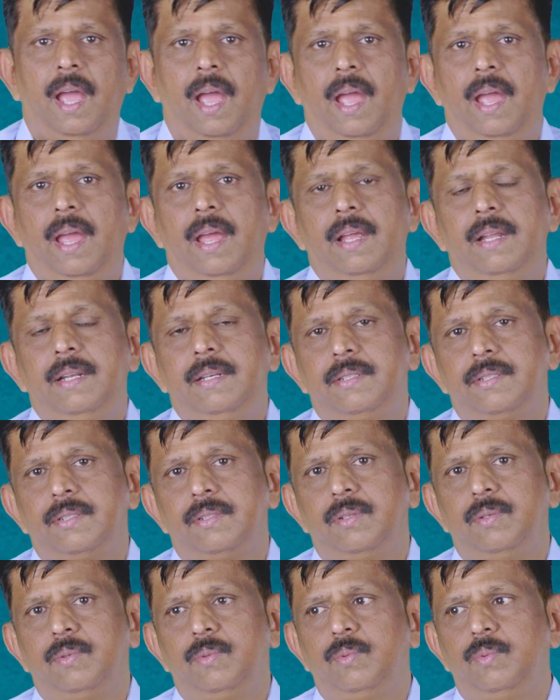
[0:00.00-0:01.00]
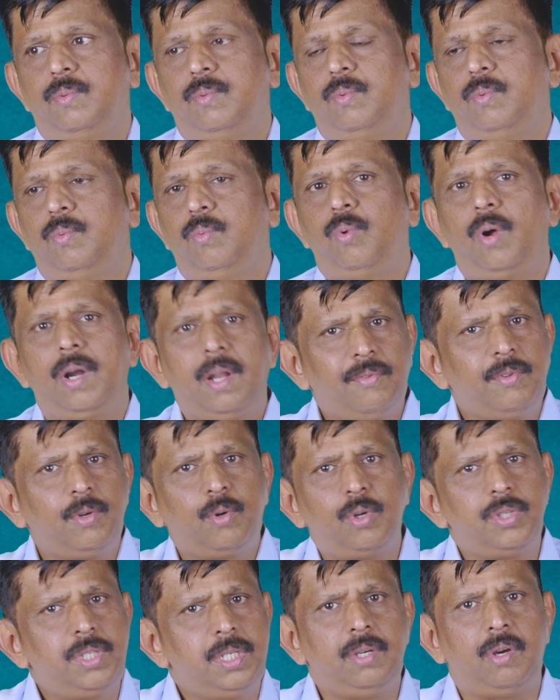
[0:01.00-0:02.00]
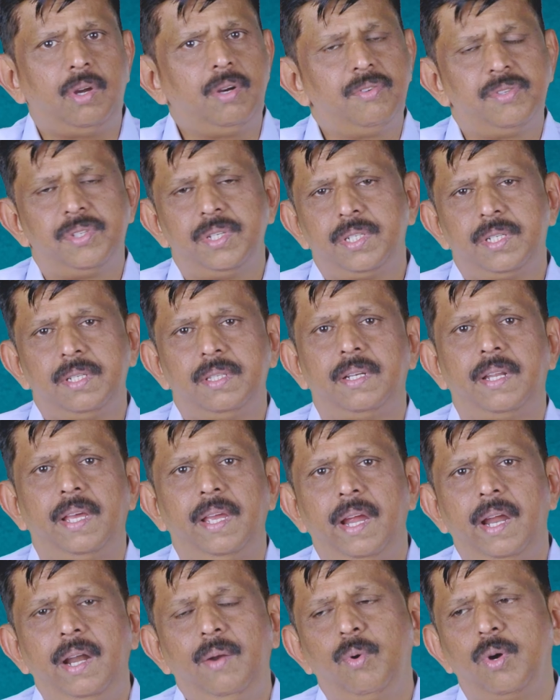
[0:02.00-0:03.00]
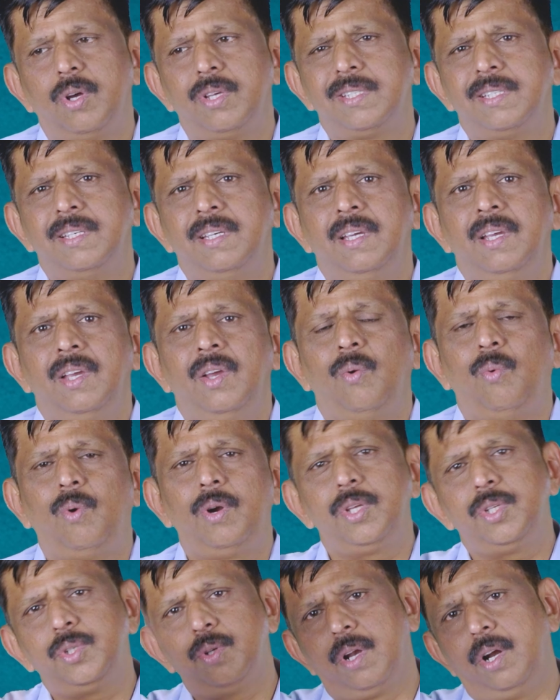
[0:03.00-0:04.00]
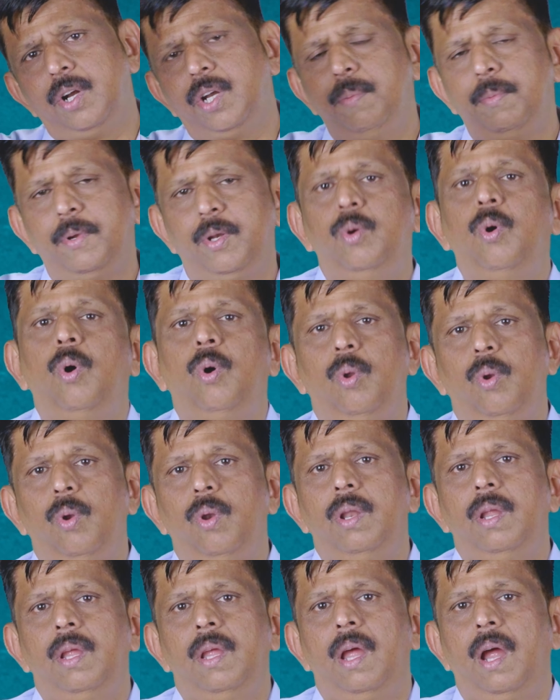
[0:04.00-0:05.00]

And one of the coaching conversation that I had was, what is your ultimate goal?